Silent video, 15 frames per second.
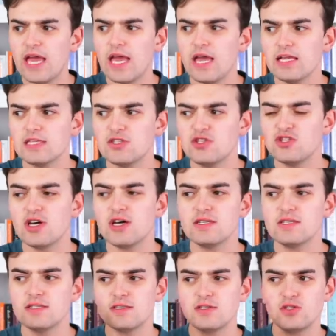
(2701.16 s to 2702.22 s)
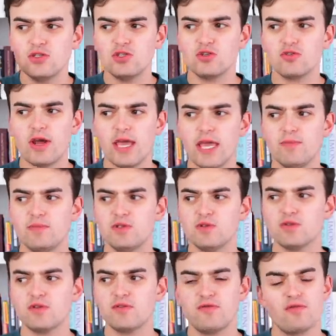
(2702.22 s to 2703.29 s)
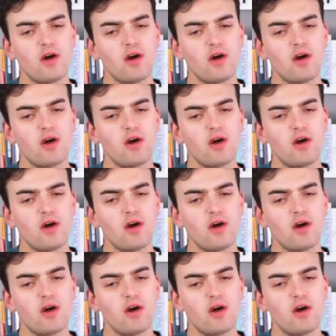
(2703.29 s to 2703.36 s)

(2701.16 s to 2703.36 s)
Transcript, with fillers: it's just the striped sort of